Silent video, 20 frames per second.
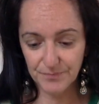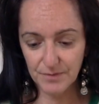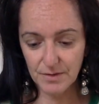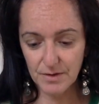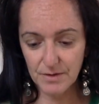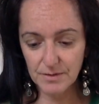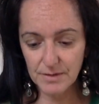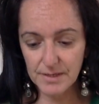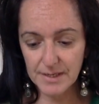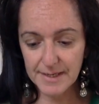
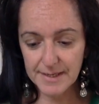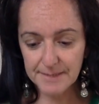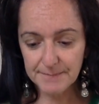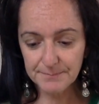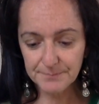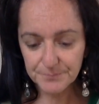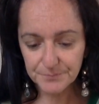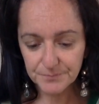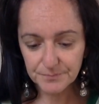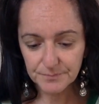Okay?
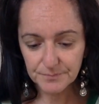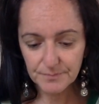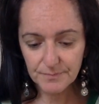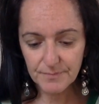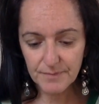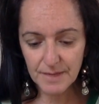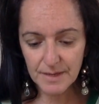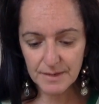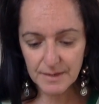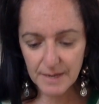
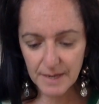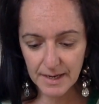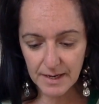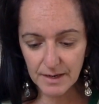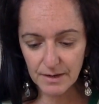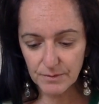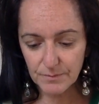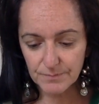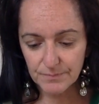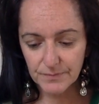
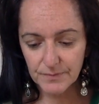Now,